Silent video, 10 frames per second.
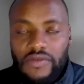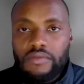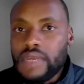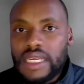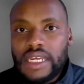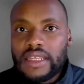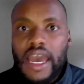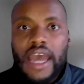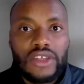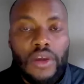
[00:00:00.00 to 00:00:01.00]
meaning
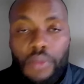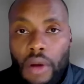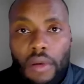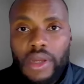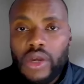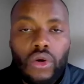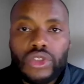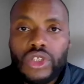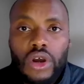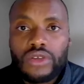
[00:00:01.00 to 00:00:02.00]
that you're probably
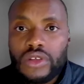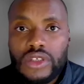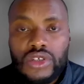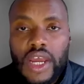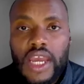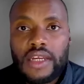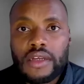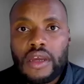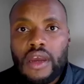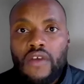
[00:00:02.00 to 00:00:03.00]
holding on to the
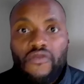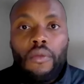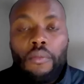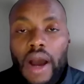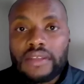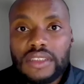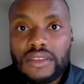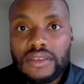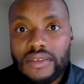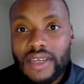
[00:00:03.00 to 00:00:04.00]
trade for
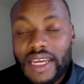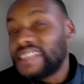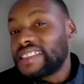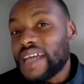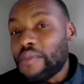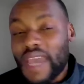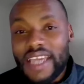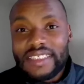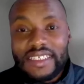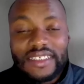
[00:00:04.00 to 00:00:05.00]
months and in some
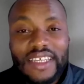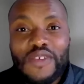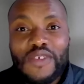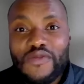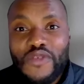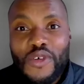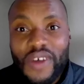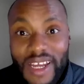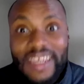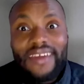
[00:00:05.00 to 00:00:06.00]
cases, even
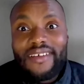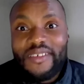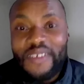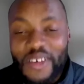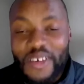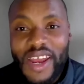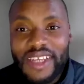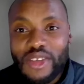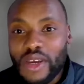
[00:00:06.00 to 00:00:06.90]
for a year, right?